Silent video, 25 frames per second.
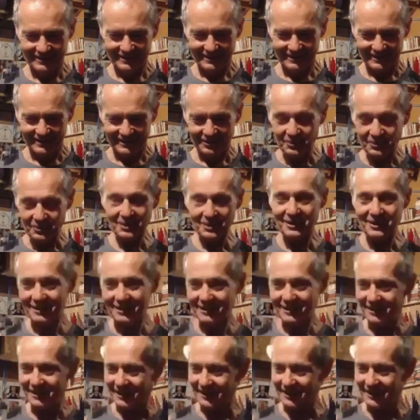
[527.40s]
you
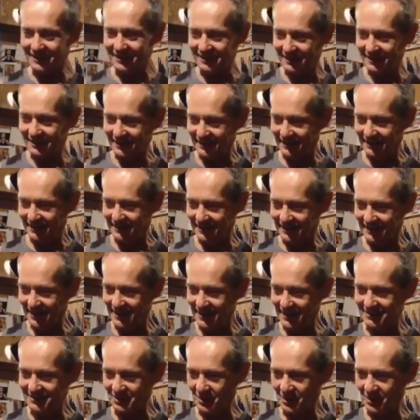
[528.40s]
really like in the
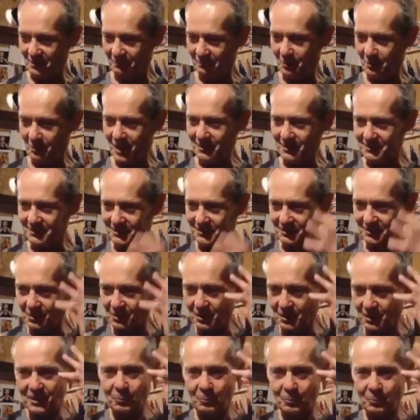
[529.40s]
age of our parents. It's a
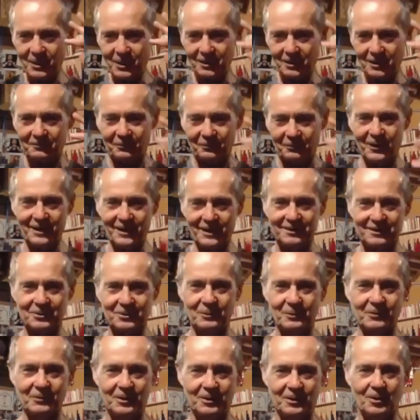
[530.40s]
really weird thing to
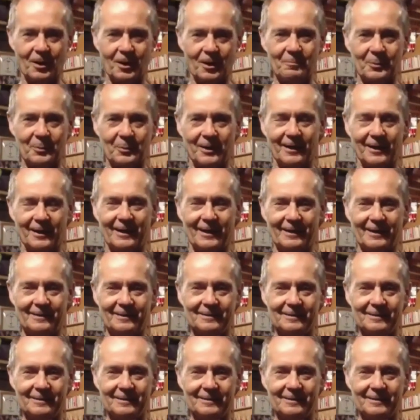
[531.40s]
even comprehend.